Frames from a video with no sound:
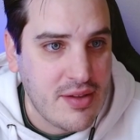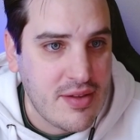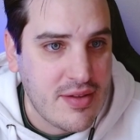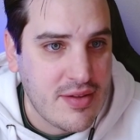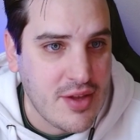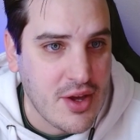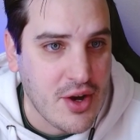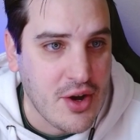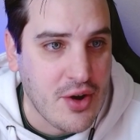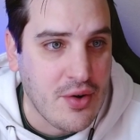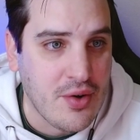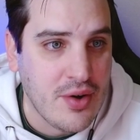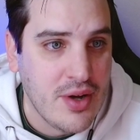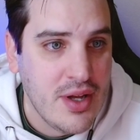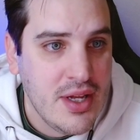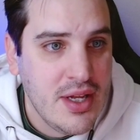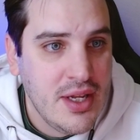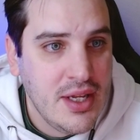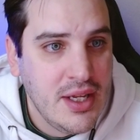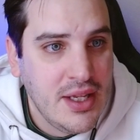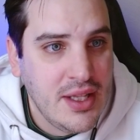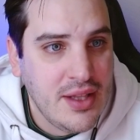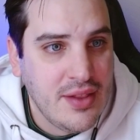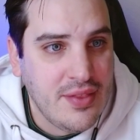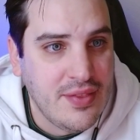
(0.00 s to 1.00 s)
So
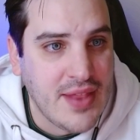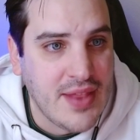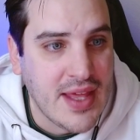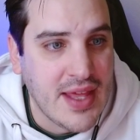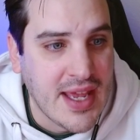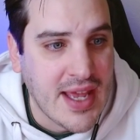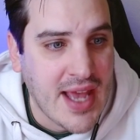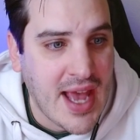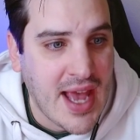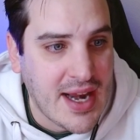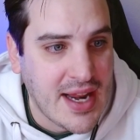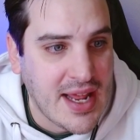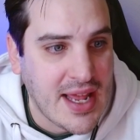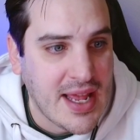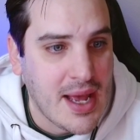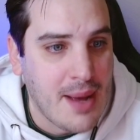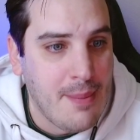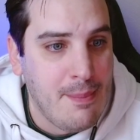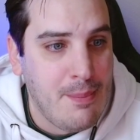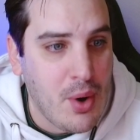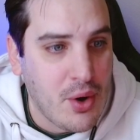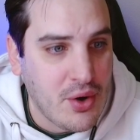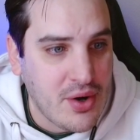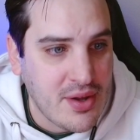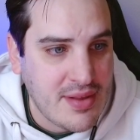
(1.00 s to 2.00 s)
they had a
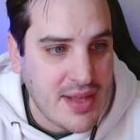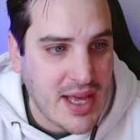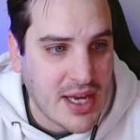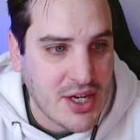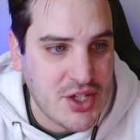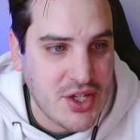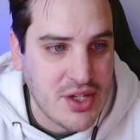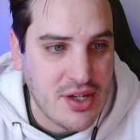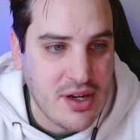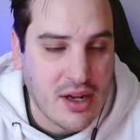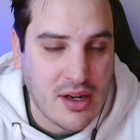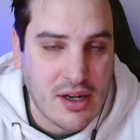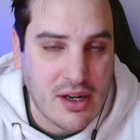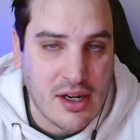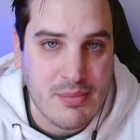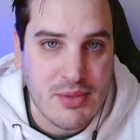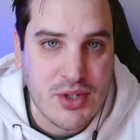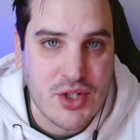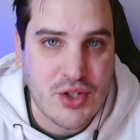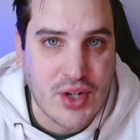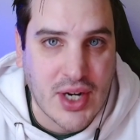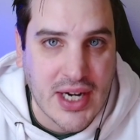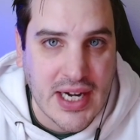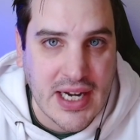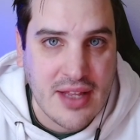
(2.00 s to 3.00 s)
bonus action unarmed
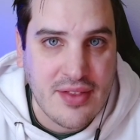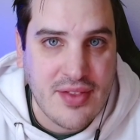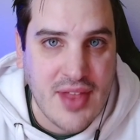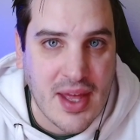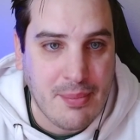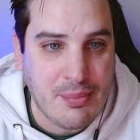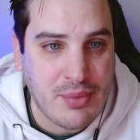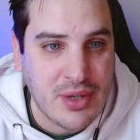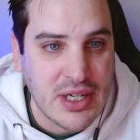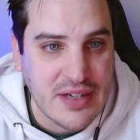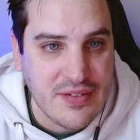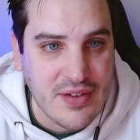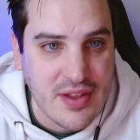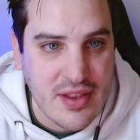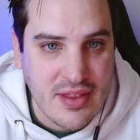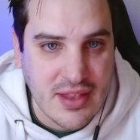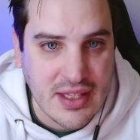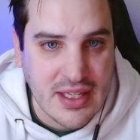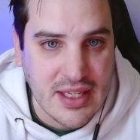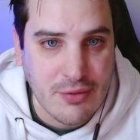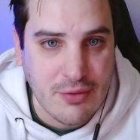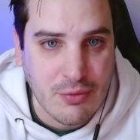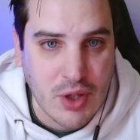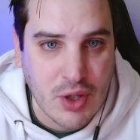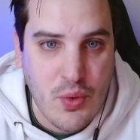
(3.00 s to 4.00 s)
strike that
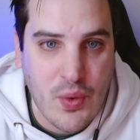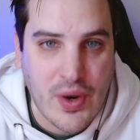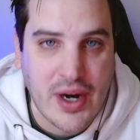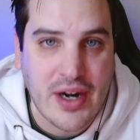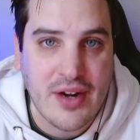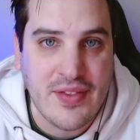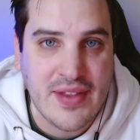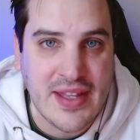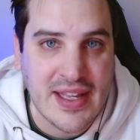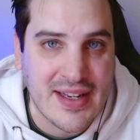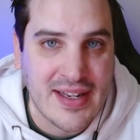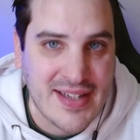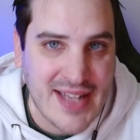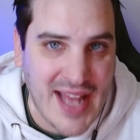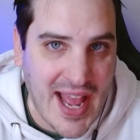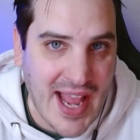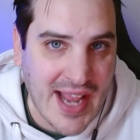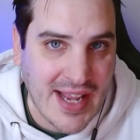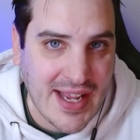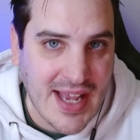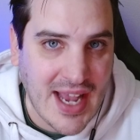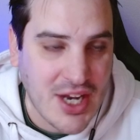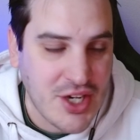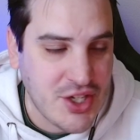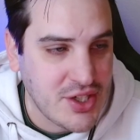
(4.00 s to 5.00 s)
previously required the
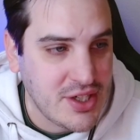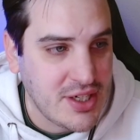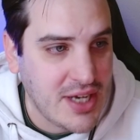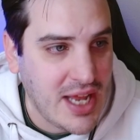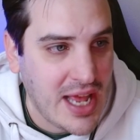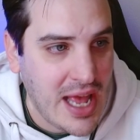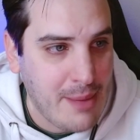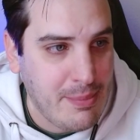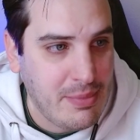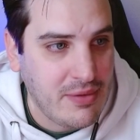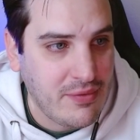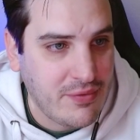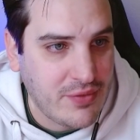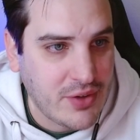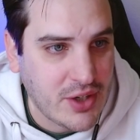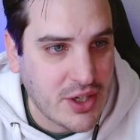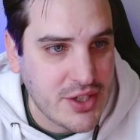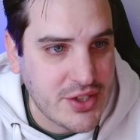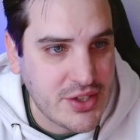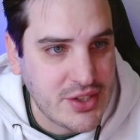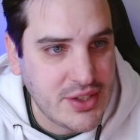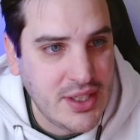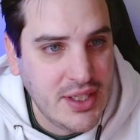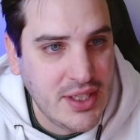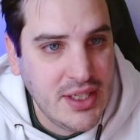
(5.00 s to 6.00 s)
attack action to happen
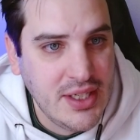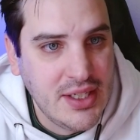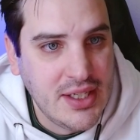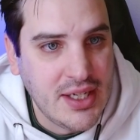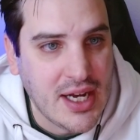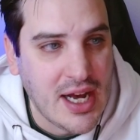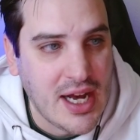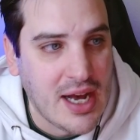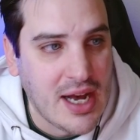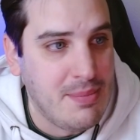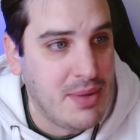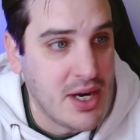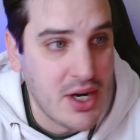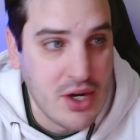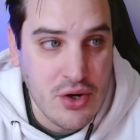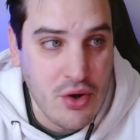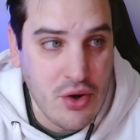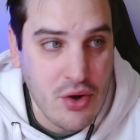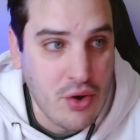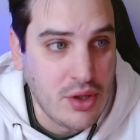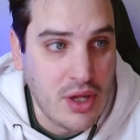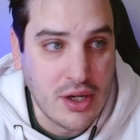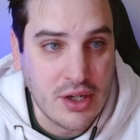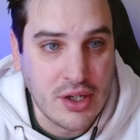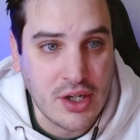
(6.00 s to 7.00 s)
first, but it no
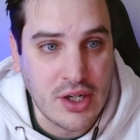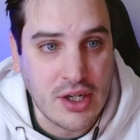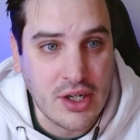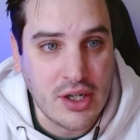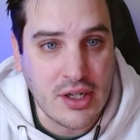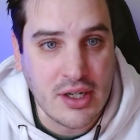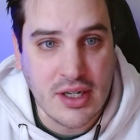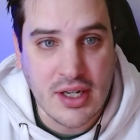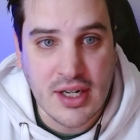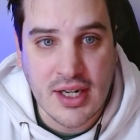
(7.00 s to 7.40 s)
longer